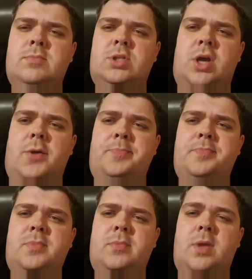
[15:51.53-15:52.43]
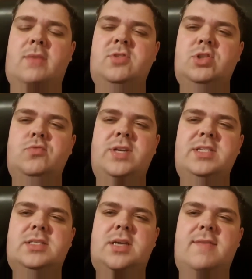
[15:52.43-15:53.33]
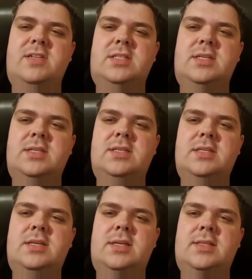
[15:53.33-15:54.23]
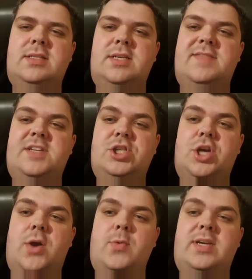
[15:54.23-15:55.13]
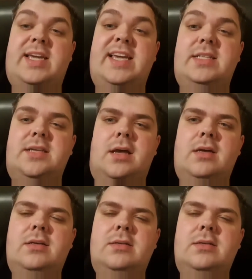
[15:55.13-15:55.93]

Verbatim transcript: So I've just rediscovered the TV show Nikita